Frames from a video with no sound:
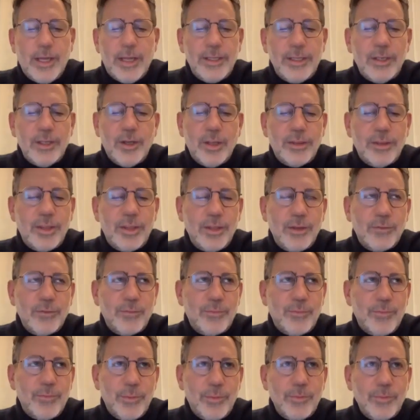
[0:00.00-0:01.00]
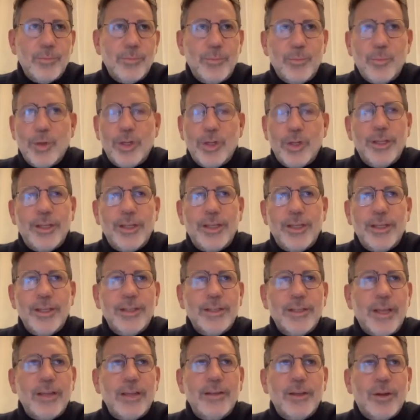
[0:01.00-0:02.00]
I think you've
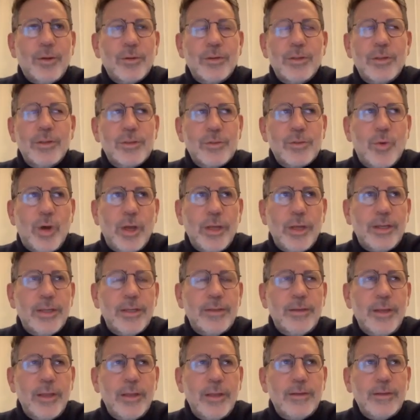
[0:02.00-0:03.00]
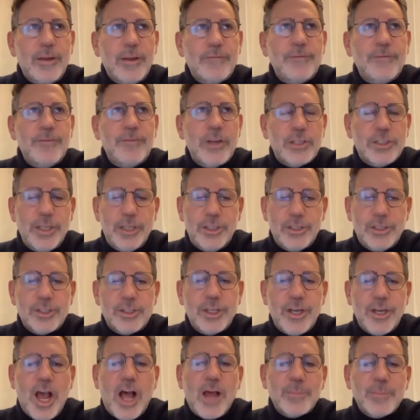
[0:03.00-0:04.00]
really, it's quite an efficient
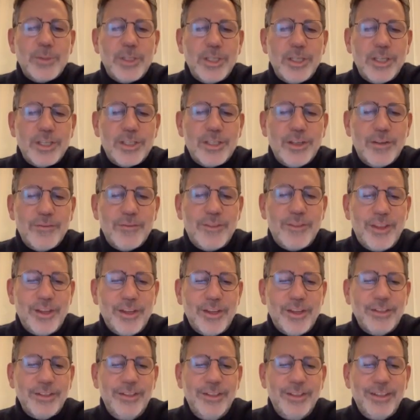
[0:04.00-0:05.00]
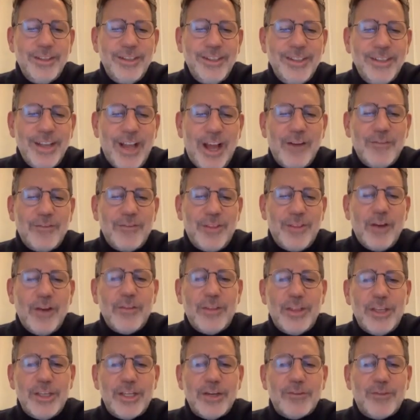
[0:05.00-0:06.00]
synopsis of the
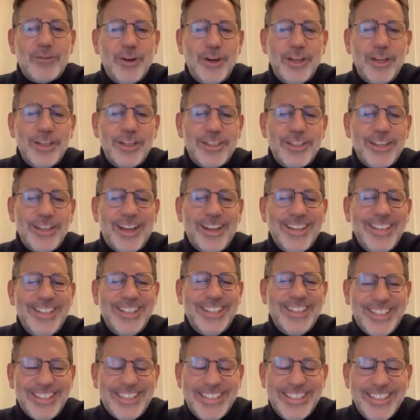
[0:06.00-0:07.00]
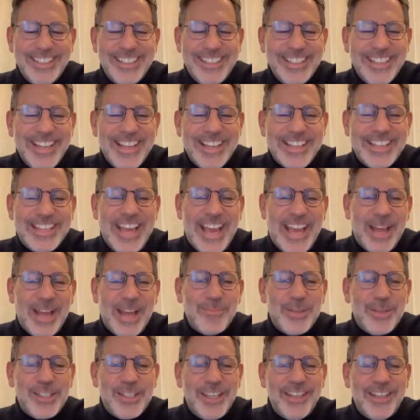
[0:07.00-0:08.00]
different
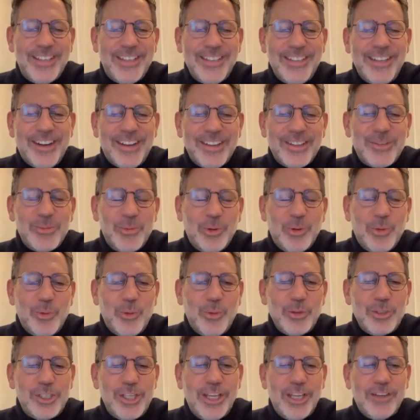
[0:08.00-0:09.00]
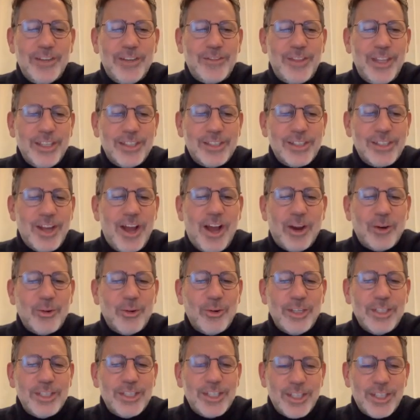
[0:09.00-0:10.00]
camps, and we'll see if this
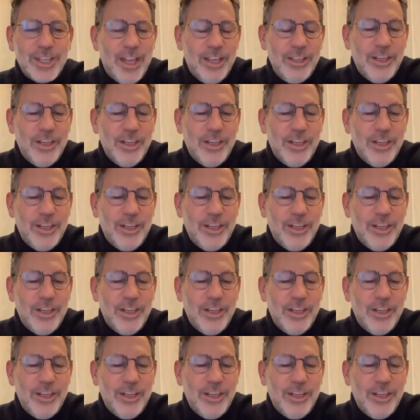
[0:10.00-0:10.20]
Congress,